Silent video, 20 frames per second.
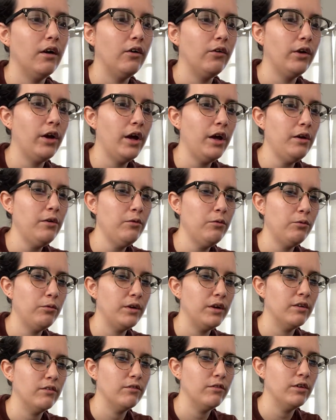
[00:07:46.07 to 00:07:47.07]
Okay, we
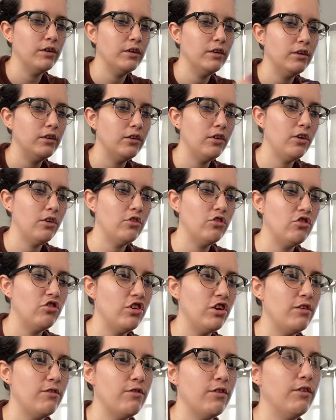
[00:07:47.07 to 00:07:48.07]
have
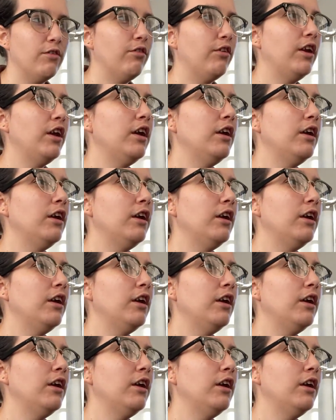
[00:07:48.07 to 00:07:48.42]
G50.